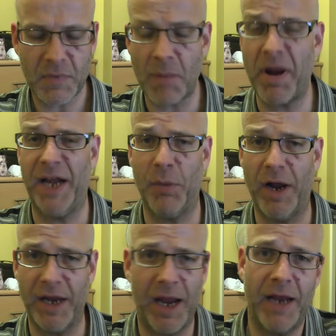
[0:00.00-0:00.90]
But
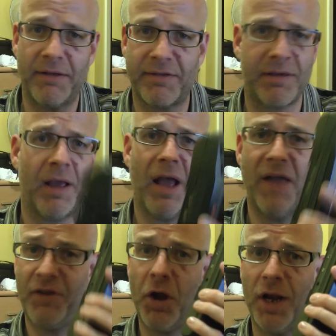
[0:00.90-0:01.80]
anyway, it's
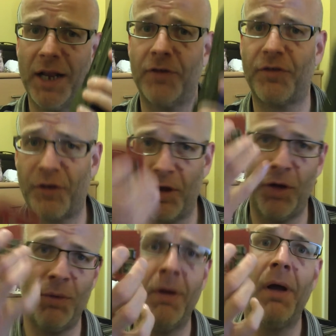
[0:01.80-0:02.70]
if you got a Lynx
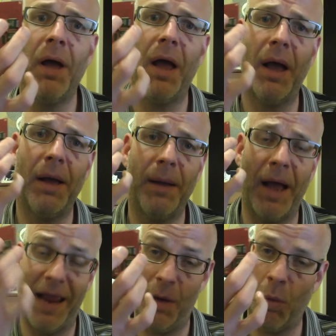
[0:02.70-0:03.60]
2,
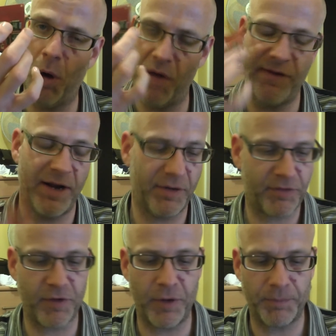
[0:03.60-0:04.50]
it'll work with a Lynx
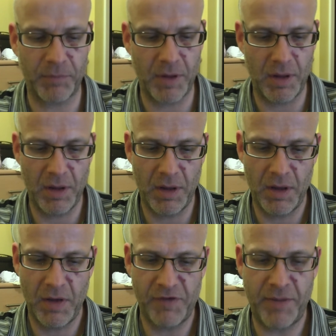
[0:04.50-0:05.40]
2.
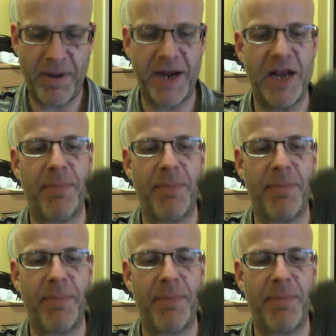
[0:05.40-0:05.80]
So you bang it in the